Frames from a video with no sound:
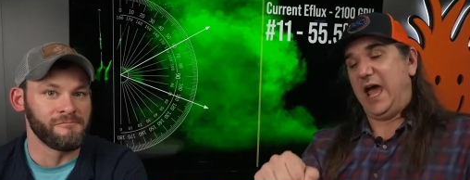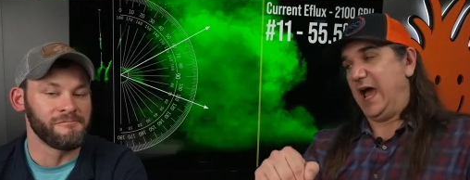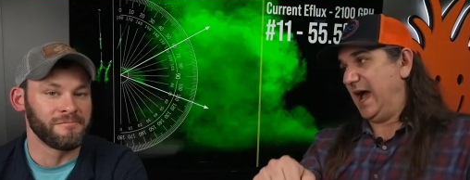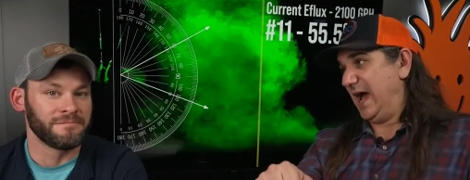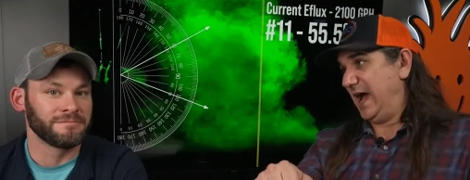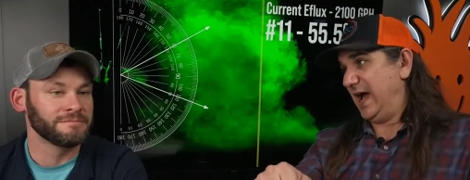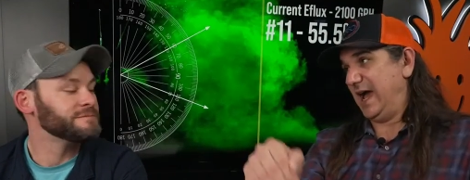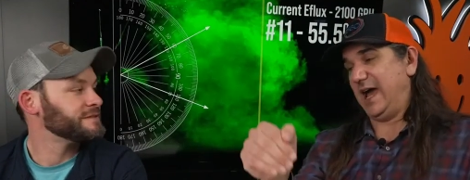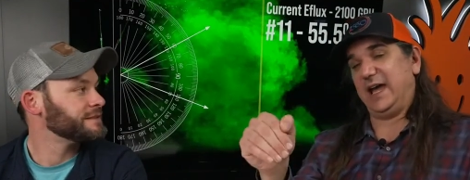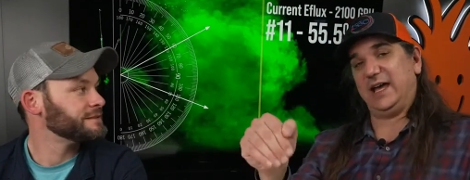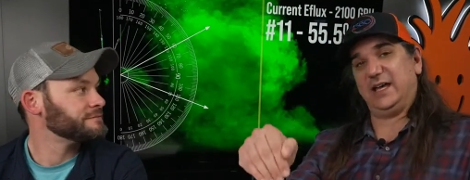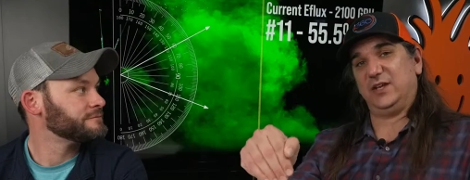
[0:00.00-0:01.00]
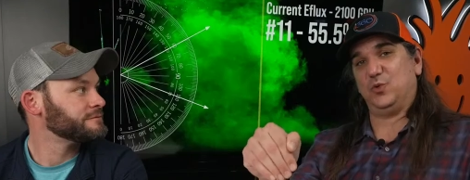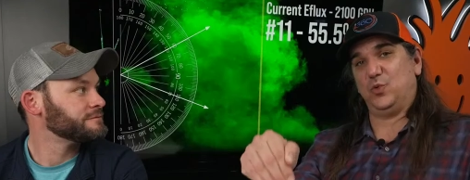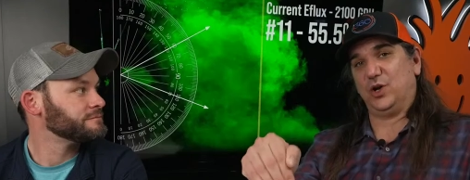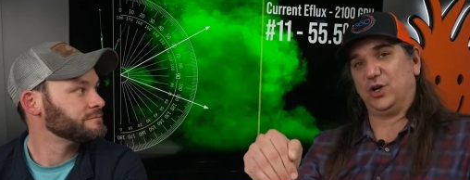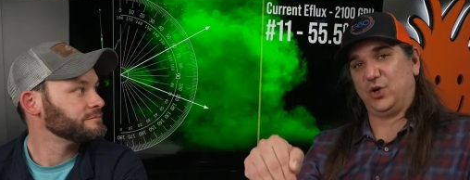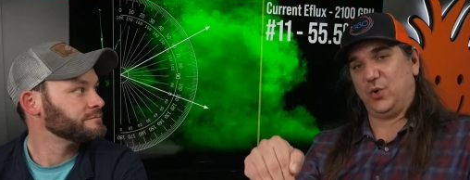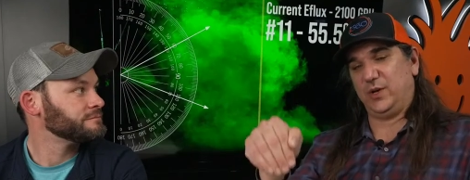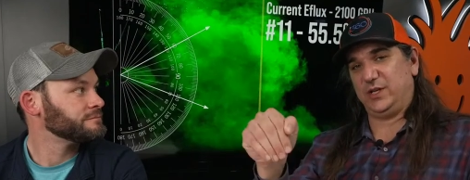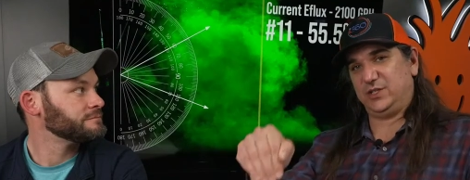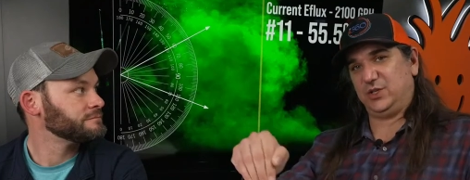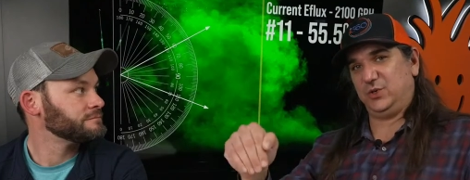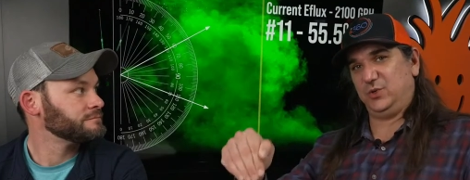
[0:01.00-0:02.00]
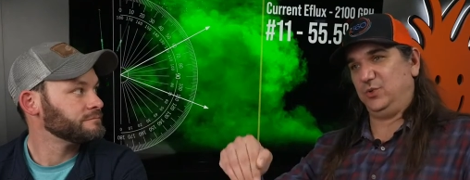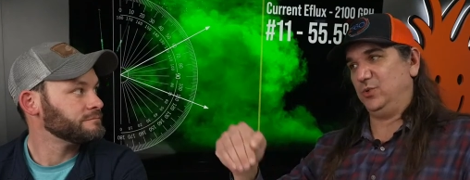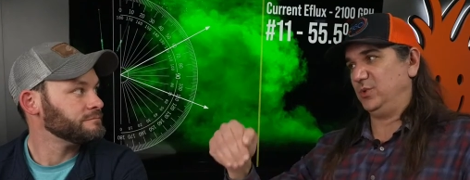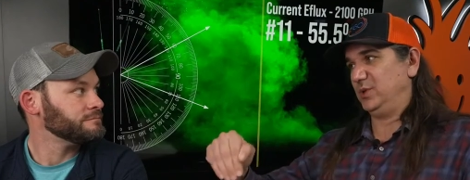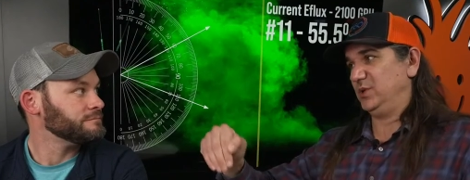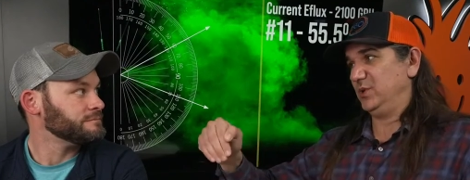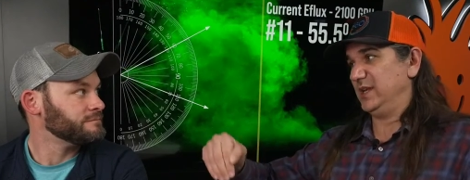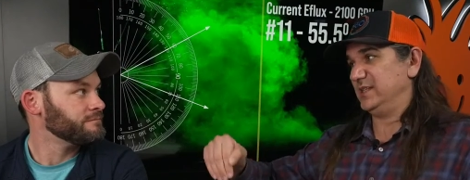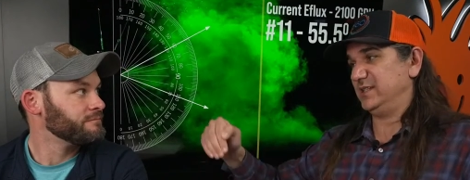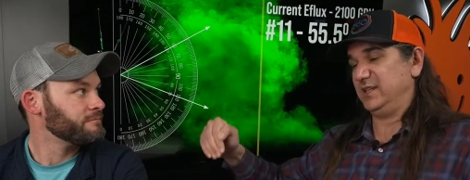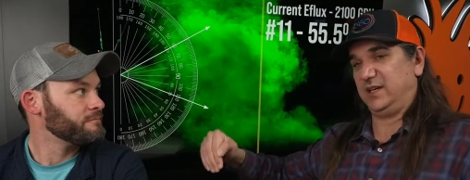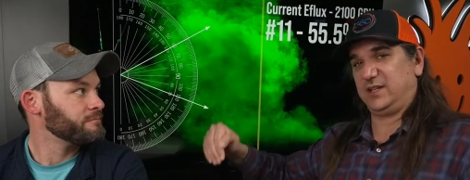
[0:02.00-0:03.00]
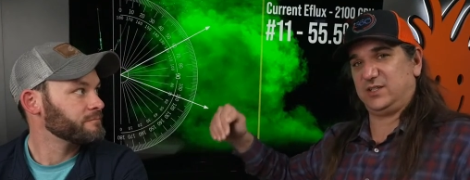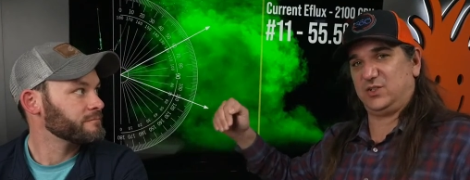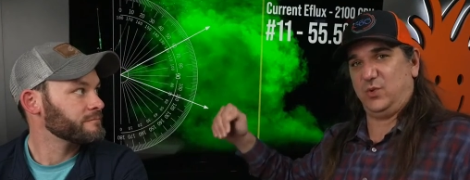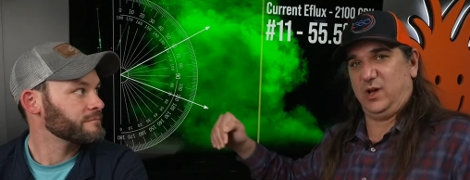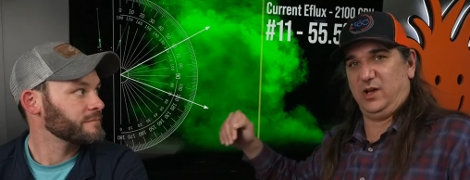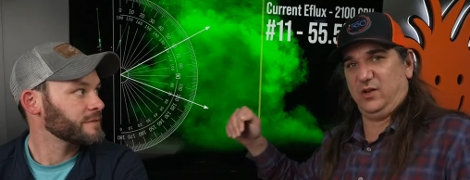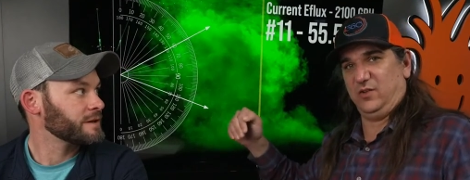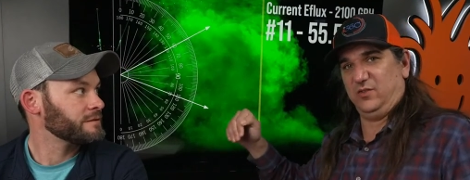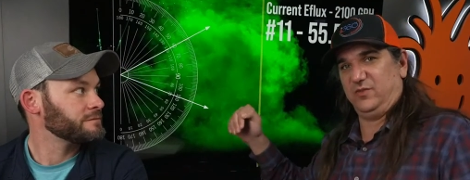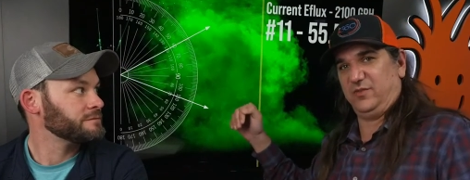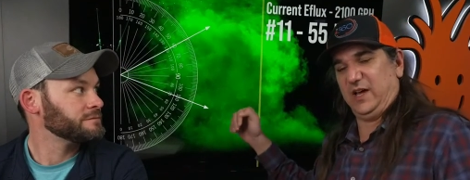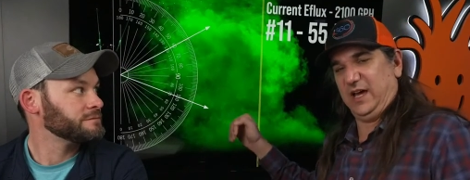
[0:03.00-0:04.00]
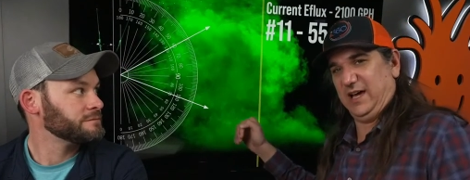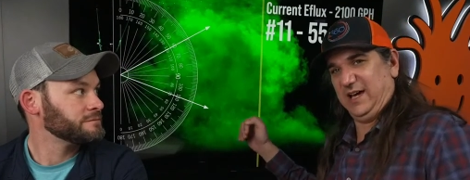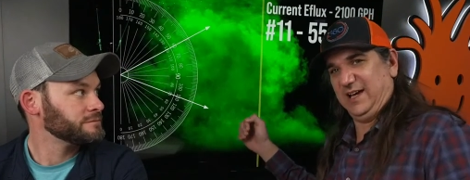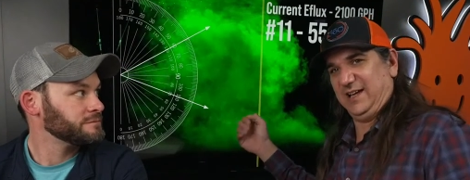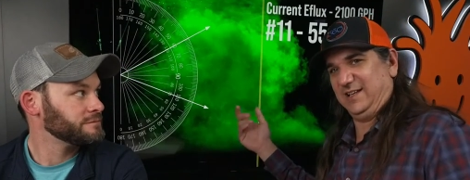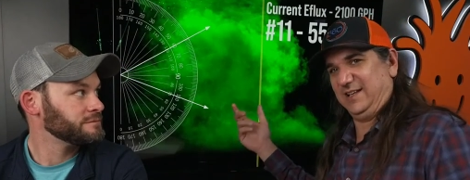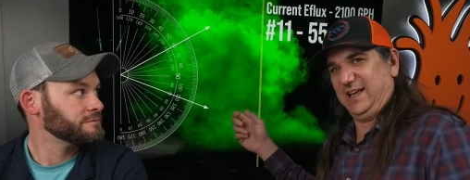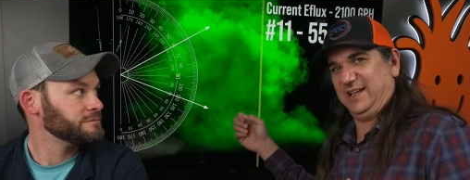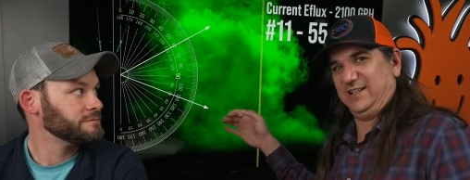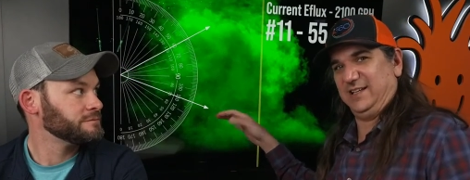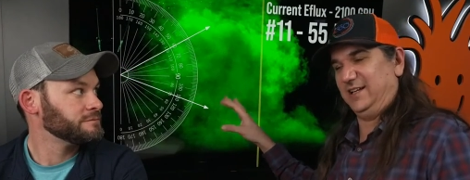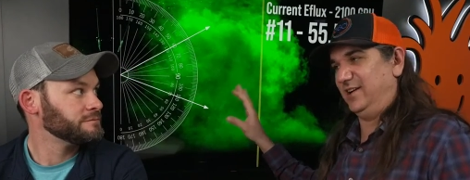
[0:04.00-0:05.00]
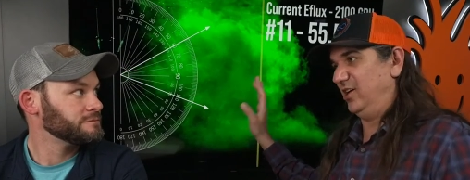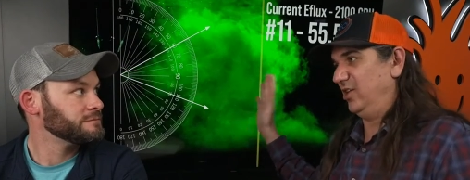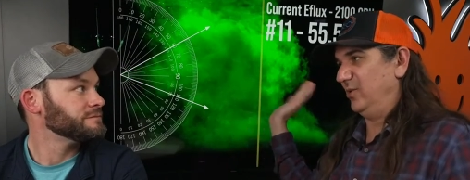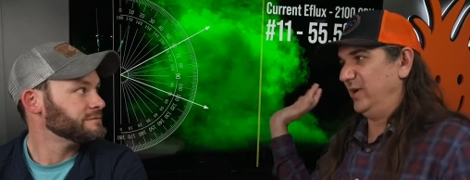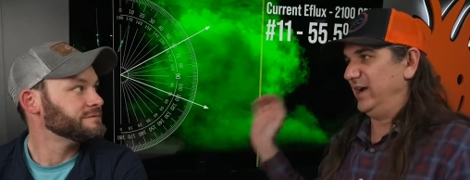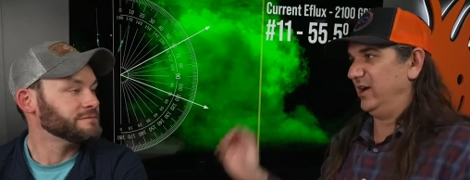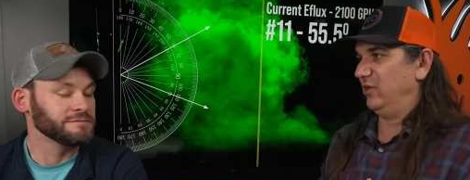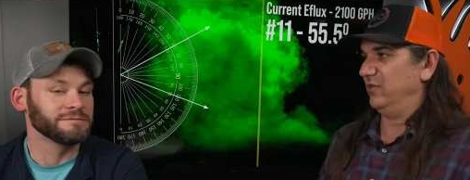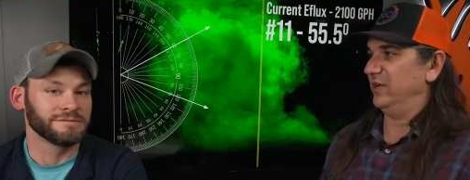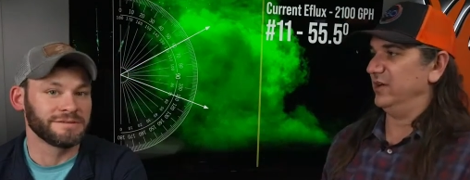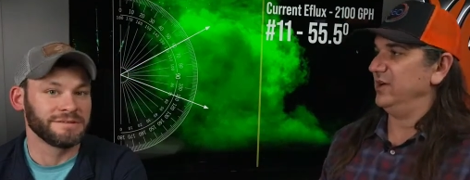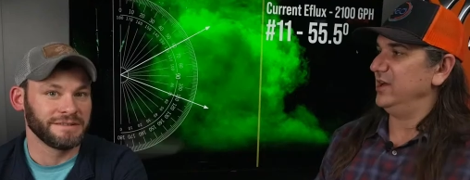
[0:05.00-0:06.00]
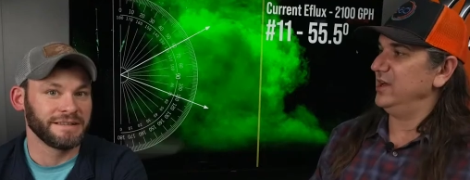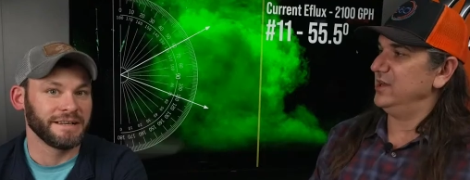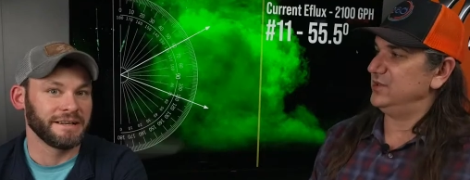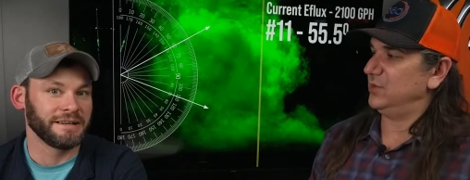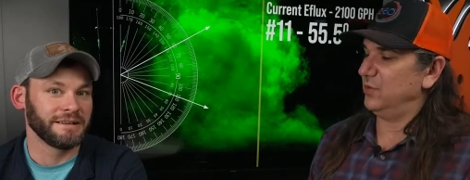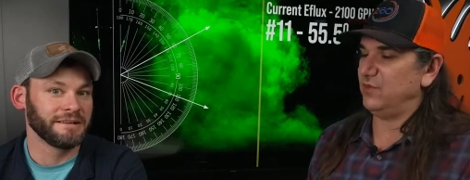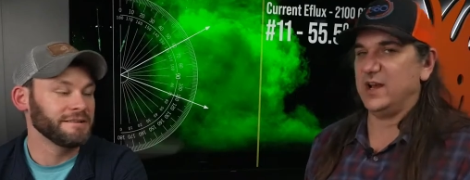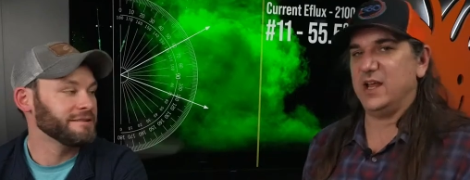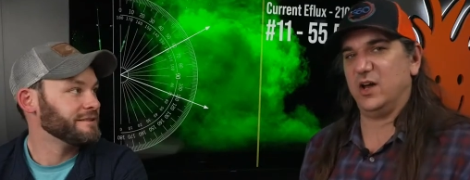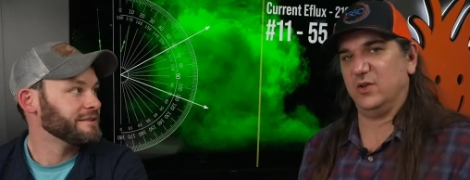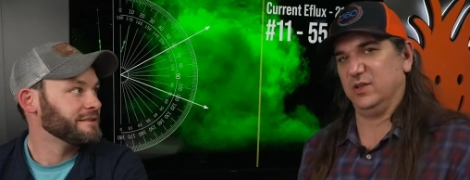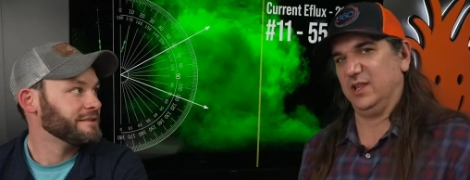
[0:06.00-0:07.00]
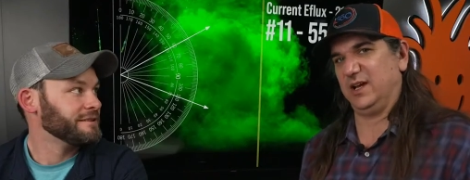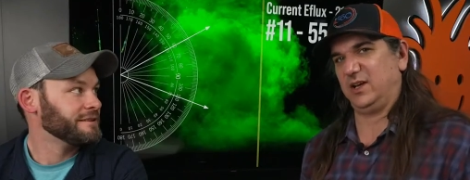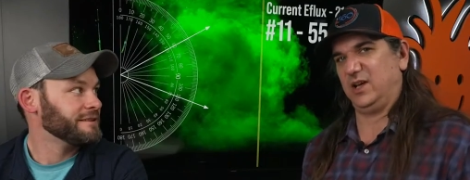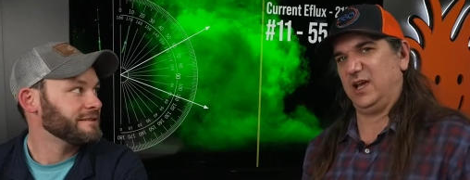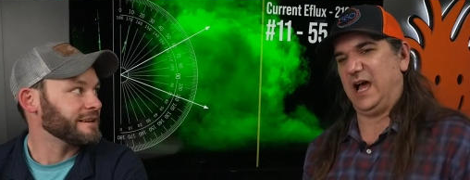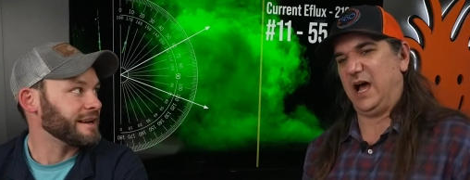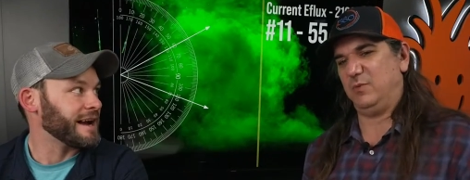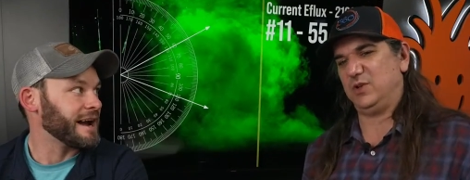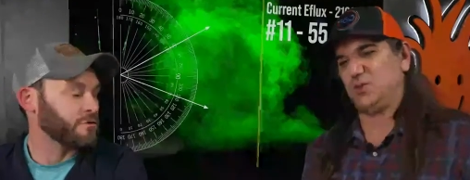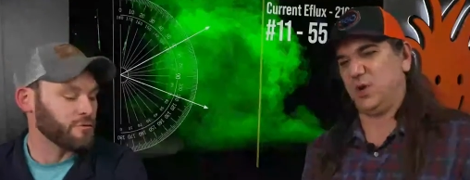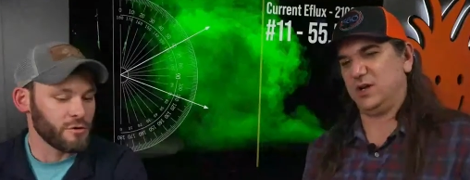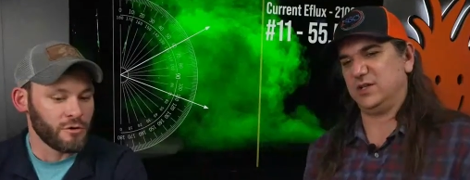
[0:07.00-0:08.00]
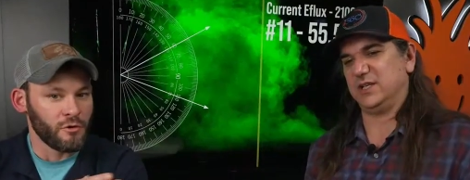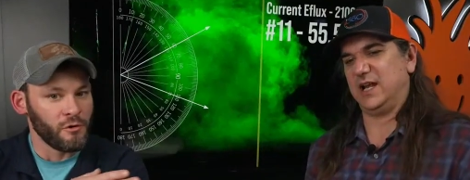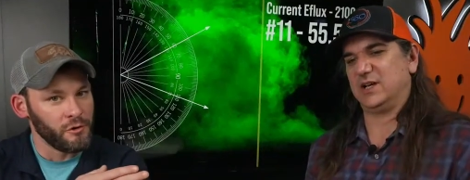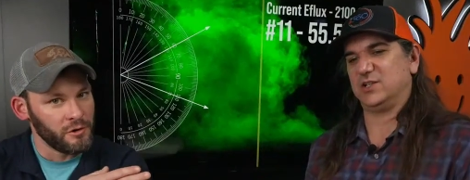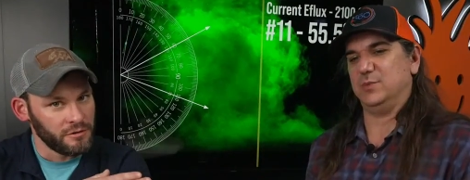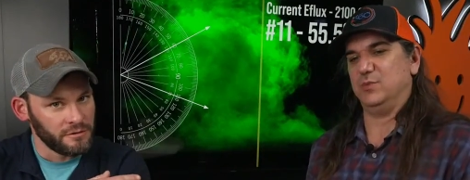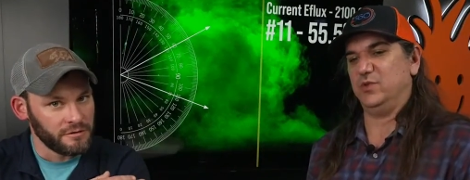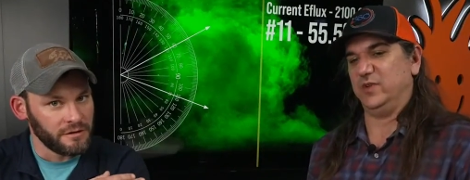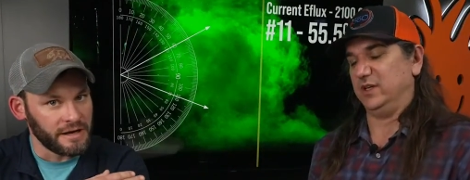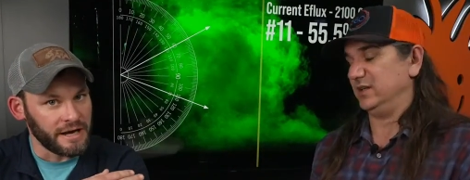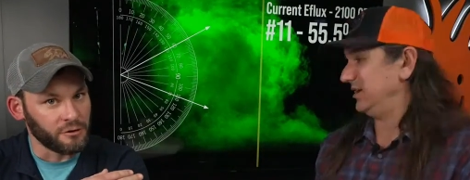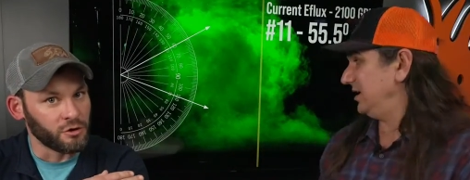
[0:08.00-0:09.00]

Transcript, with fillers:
Speaker 1: Uh, and we're going to do it at 6, 12, uh, 18, all the way over. Yeah. So we'll find out like how much how, water is it actually moving? How